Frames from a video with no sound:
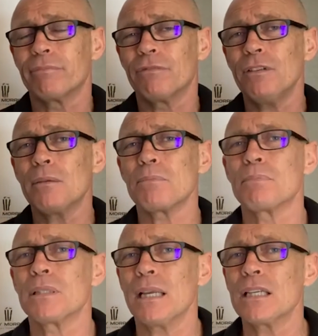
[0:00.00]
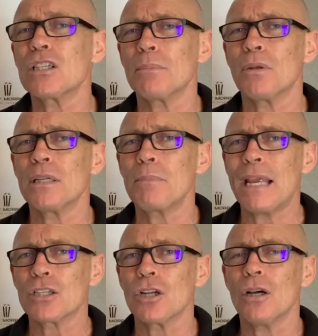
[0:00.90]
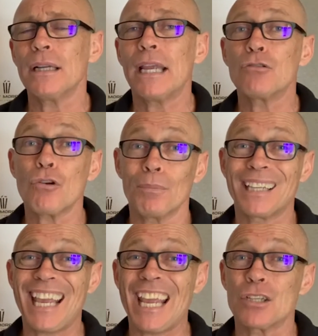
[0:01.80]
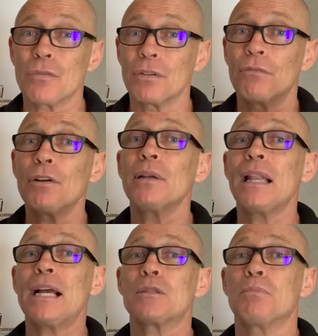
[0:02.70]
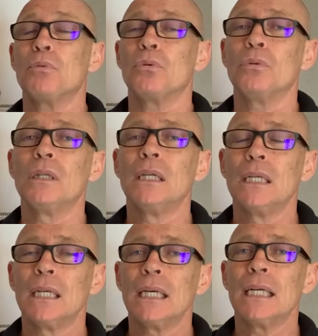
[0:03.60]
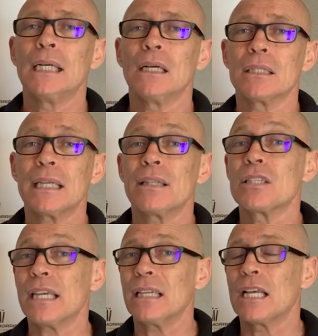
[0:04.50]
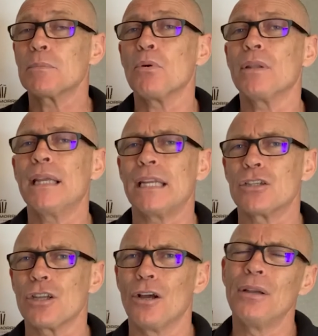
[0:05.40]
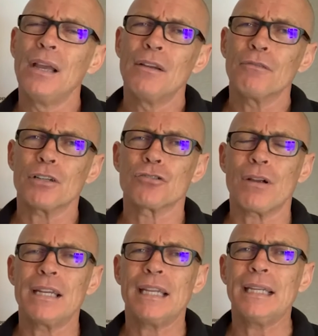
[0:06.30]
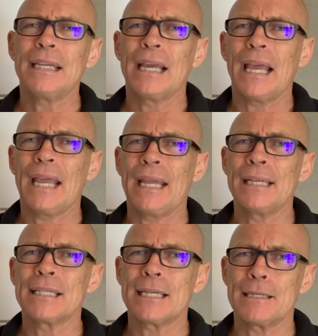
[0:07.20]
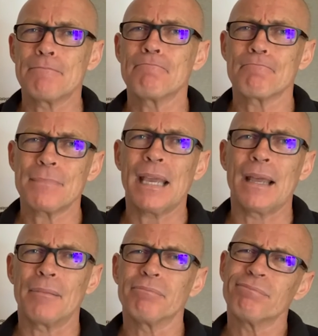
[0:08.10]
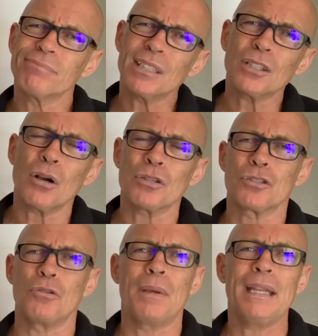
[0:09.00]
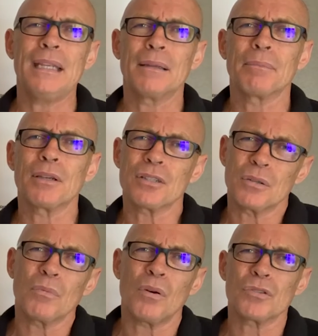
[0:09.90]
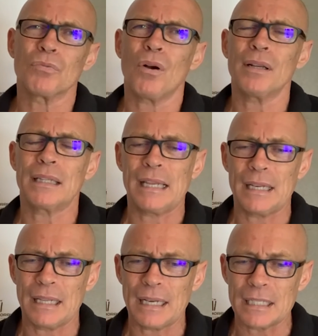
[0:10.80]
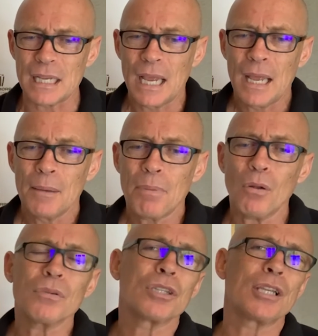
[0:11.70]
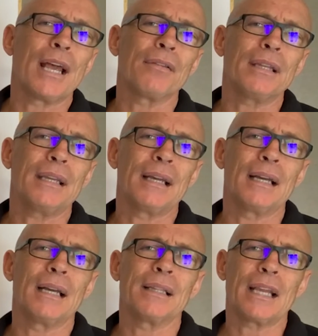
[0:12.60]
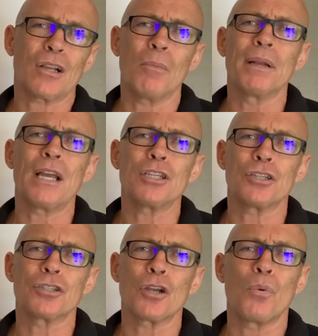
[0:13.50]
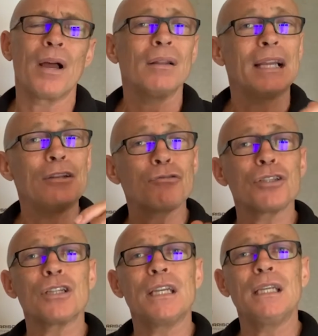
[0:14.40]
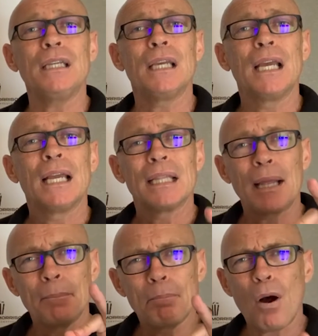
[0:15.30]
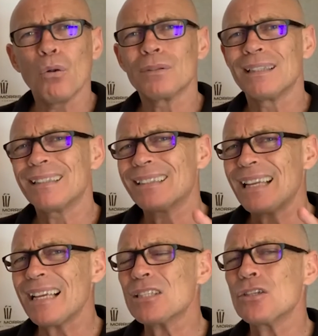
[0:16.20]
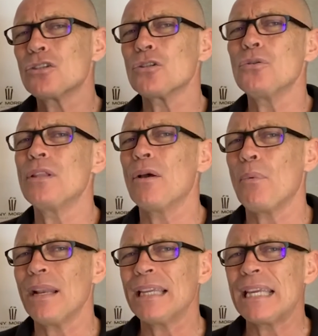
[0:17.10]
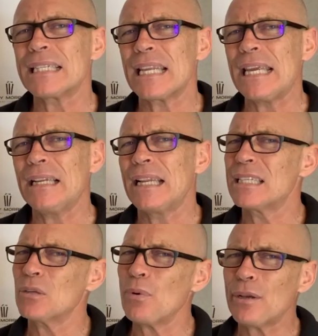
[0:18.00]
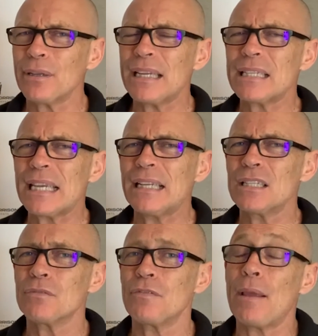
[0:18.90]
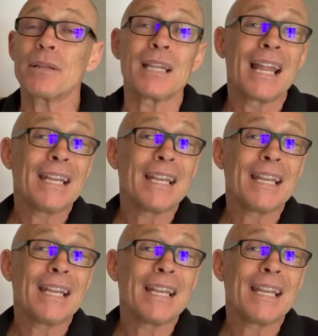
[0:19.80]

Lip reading: Phillips slipped on his backside and dropped the catch off the very last ball, the second last ball of the innings. So frustrating, and didn't cost too many because it was right at the end of the innings. Bolt and Southey, that combination so well. Interesting that Bolt doesn't do that well against England. His record against England isn't fabulous.